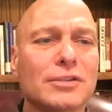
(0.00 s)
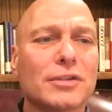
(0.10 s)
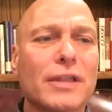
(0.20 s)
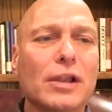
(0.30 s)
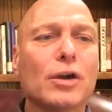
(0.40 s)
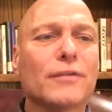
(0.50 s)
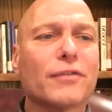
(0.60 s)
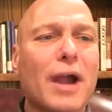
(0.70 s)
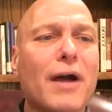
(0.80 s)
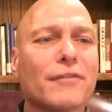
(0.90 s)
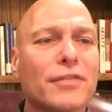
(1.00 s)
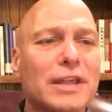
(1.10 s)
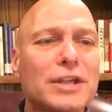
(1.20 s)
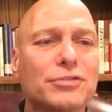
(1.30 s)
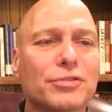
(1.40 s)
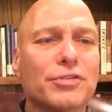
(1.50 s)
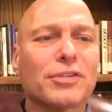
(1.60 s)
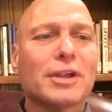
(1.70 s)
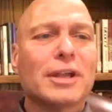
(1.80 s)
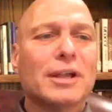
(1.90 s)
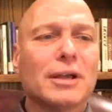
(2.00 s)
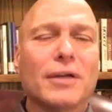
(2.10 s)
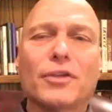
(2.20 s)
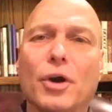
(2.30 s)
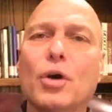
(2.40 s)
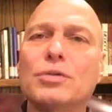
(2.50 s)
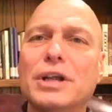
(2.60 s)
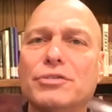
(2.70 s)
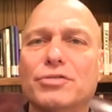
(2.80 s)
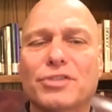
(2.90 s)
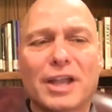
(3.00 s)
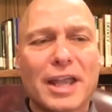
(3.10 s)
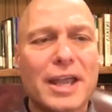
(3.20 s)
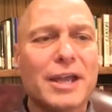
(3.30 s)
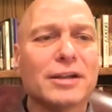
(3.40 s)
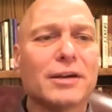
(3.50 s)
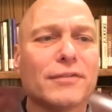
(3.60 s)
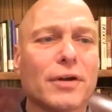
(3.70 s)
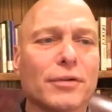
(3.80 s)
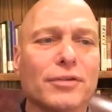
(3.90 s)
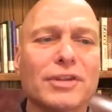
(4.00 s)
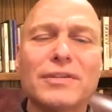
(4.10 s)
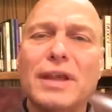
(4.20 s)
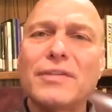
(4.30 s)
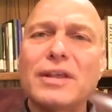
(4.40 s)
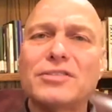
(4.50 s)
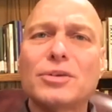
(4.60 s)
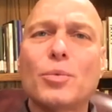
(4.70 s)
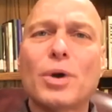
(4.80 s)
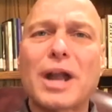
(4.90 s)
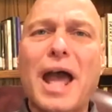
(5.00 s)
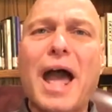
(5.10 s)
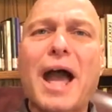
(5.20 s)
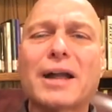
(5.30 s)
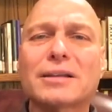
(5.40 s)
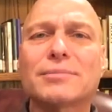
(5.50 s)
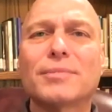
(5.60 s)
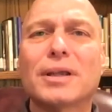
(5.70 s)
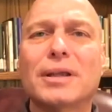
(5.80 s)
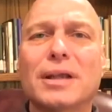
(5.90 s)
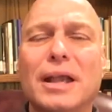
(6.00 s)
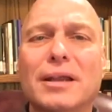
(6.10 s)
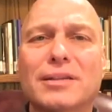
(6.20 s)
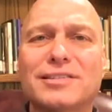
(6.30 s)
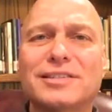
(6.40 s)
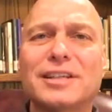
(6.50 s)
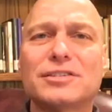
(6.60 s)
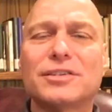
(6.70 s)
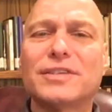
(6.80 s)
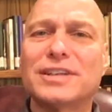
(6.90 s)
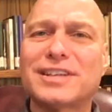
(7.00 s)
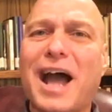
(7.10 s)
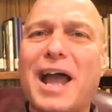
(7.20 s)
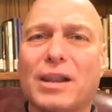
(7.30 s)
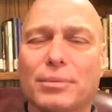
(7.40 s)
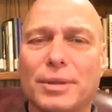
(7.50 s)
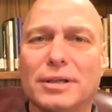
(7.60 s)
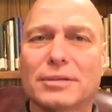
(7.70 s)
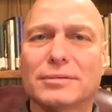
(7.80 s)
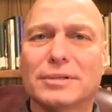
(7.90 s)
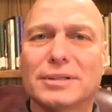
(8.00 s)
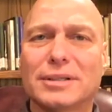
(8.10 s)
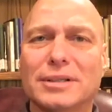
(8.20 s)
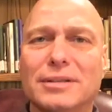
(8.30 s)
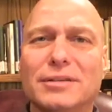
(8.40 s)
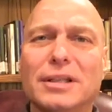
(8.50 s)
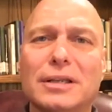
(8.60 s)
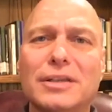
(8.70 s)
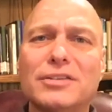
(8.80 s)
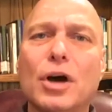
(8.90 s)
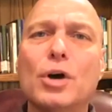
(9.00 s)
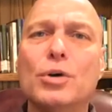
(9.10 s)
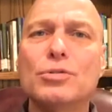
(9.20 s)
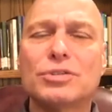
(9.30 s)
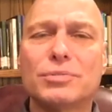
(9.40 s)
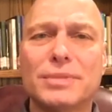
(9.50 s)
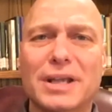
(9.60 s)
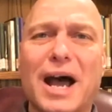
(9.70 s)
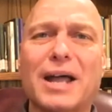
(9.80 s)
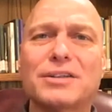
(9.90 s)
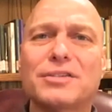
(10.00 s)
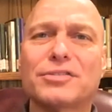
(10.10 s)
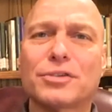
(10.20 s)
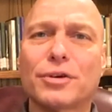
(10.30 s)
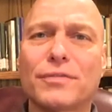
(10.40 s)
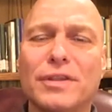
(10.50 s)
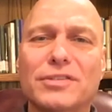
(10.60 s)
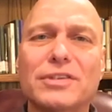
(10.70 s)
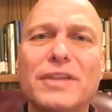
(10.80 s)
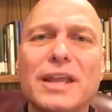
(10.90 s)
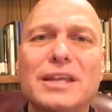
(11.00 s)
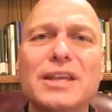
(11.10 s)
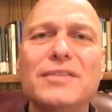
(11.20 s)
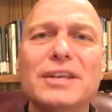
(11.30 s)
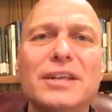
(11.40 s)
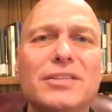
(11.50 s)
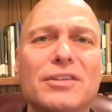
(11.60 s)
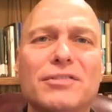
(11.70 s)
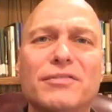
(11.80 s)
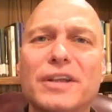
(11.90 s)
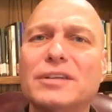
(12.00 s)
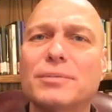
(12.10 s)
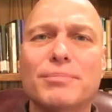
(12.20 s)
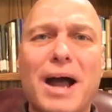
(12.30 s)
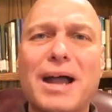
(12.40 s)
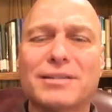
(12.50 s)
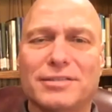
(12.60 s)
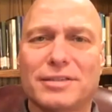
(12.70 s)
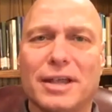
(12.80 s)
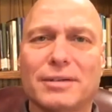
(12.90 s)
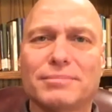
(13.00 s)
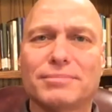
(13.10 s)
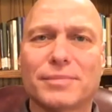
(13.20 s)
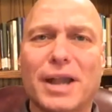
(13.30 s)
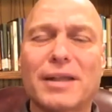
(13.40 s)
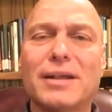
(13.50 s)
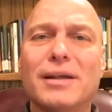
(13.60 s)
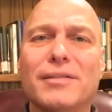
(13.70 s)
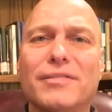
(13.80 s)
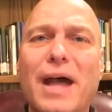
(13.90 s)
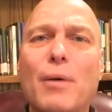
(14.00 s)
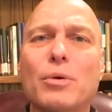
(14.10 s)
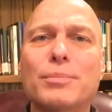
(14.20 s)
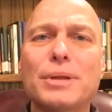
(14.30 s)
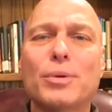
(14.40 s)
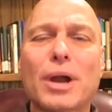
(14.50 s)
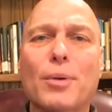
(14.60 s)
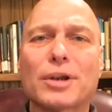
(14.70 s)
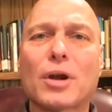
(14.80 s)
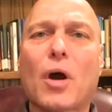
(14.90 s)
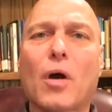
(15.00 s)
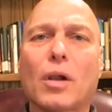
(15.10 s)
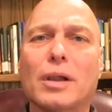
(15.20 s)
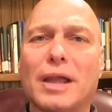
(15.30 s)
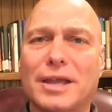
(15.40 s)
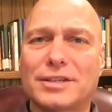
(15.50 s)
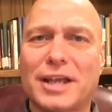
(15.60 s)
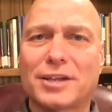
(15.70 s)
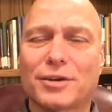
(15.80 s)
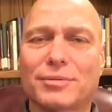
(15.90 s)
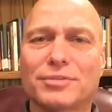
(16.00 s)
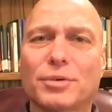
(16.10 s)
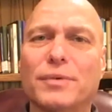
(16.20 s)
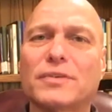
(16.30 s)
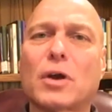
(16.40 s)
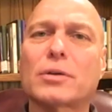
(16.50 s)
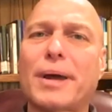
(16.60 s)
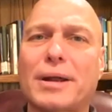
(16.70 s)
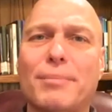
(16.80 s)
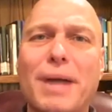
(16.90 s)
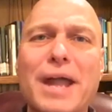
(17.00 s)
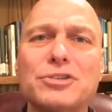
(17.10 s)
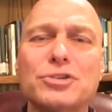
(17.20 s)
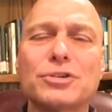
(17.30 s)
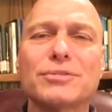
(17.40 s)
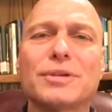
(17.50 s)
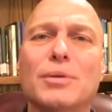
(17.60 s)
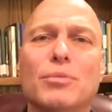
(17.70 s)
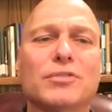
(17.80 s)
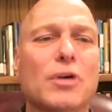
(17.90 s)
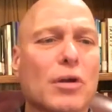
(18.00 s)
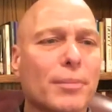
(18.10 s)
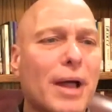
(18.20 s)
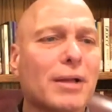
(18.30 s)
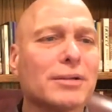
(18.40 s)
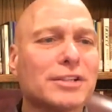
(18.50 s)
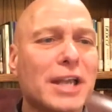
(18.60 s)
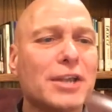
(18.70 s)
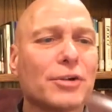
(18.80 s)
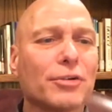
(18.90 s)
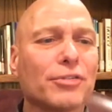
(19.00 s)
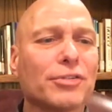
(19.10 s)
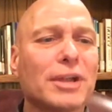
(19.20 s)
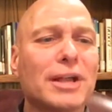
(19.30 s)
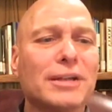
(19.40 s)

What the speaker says: So they look out for the interest, their own interest ahead of others. And they somewhat act in a sense of entitlement, that is owed to me. I deserve this. And they can even get this victim mindset. Okay, that would be what I would call a taker. So we've talked about a matcher. We've talked about takers.